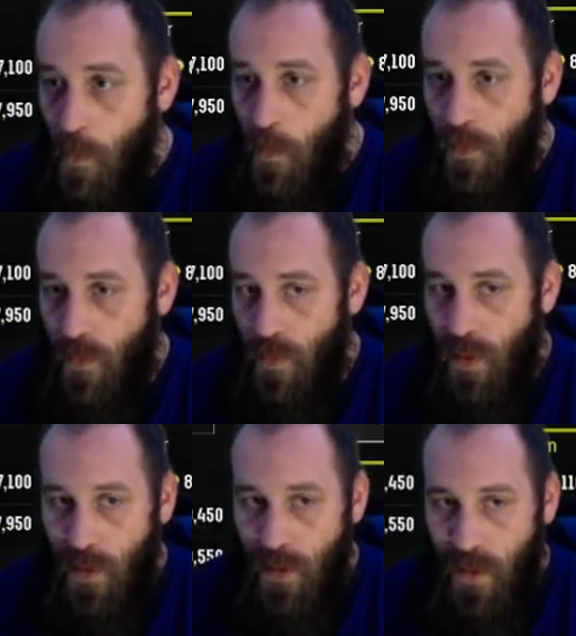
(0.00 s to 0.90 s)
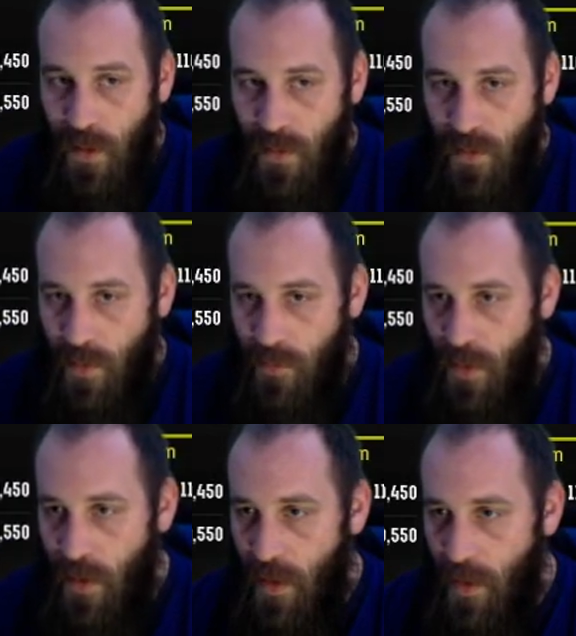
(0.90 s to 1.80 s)
So 60,
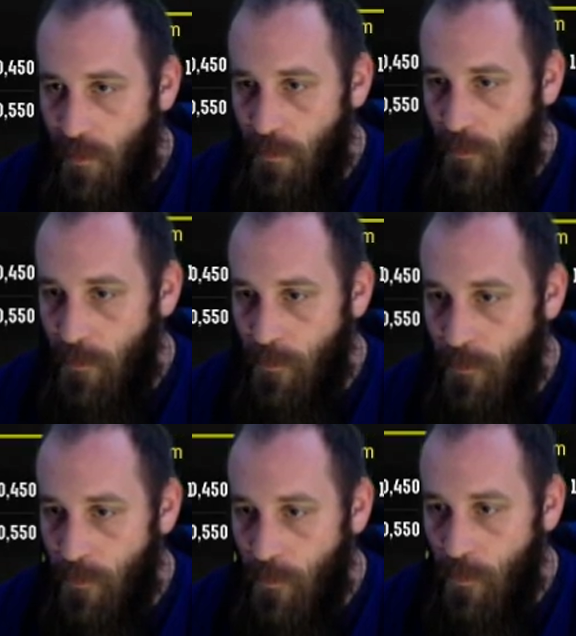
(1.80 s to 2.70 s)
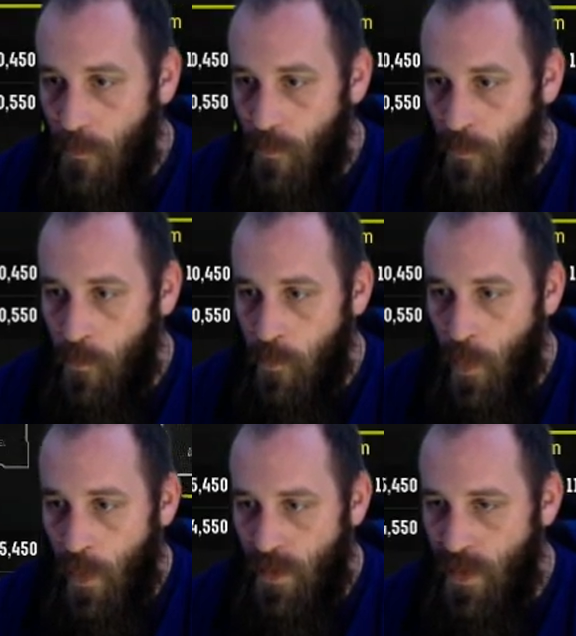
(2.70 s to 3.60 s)
70,
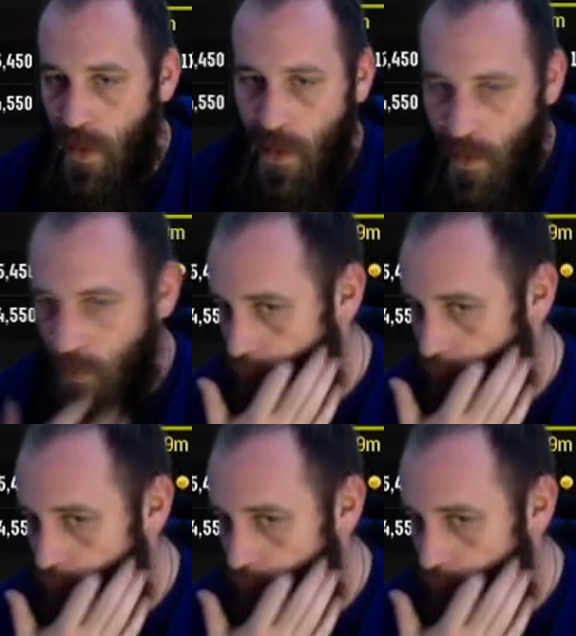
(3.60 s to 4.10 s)
110.